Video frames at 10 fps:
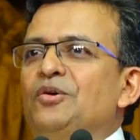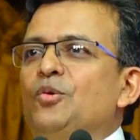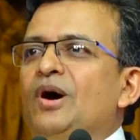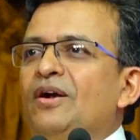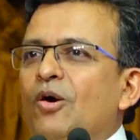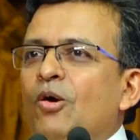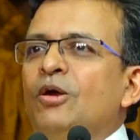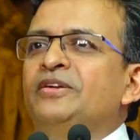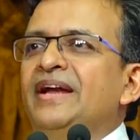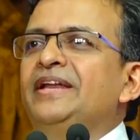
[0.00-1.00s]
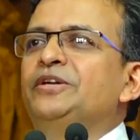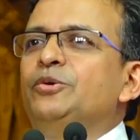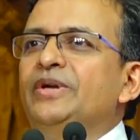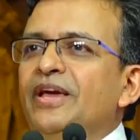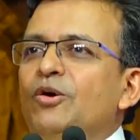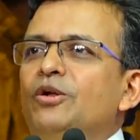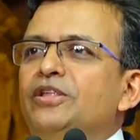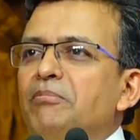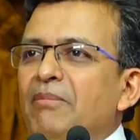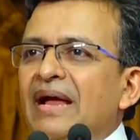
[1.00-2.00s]
who are all ready to take on
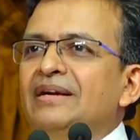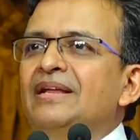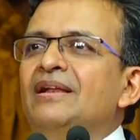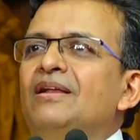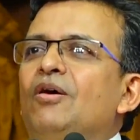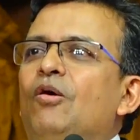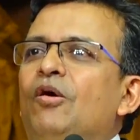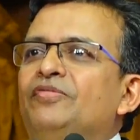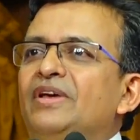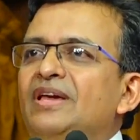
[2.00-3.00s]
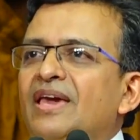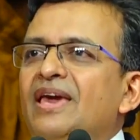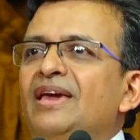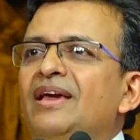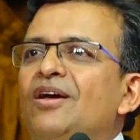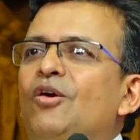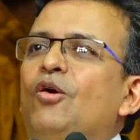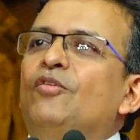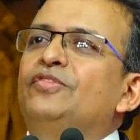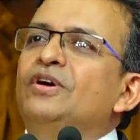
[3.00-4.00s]
the mantle of the king
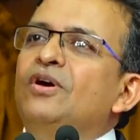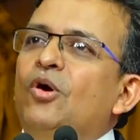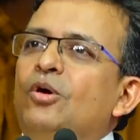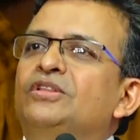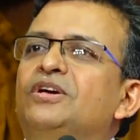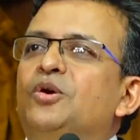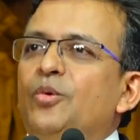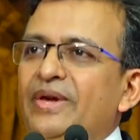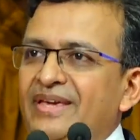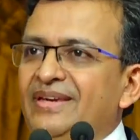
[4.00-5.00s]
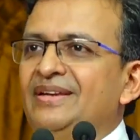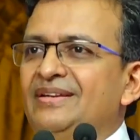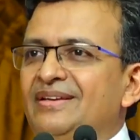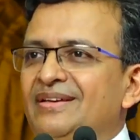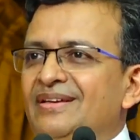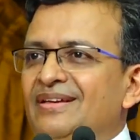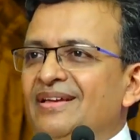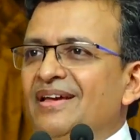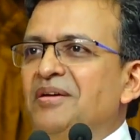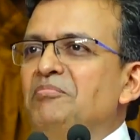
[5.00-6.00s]
or the queen.
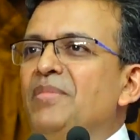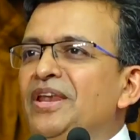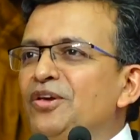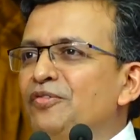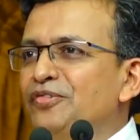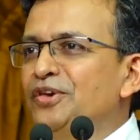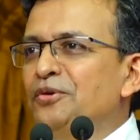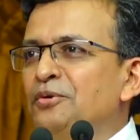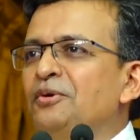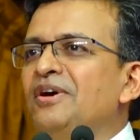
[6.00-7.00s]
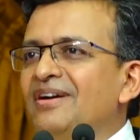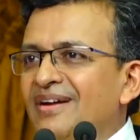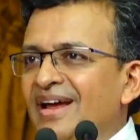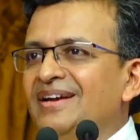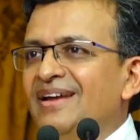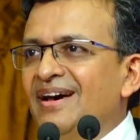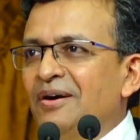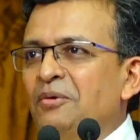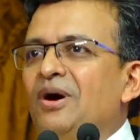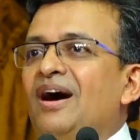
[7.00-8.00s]
Many of you right
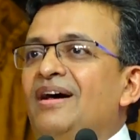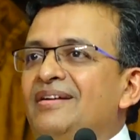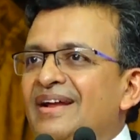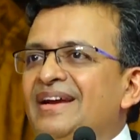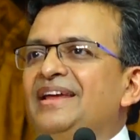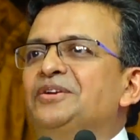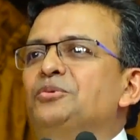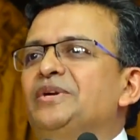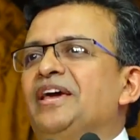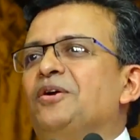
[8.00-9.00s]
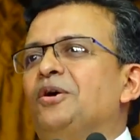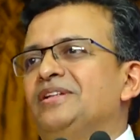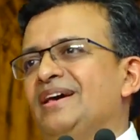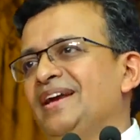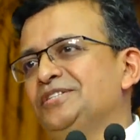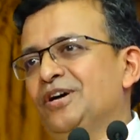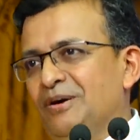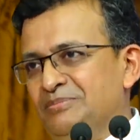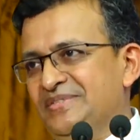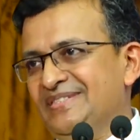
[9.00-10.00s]
now are ready to take on the great
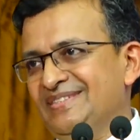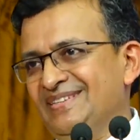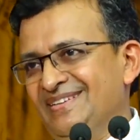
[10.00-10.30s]
jobs.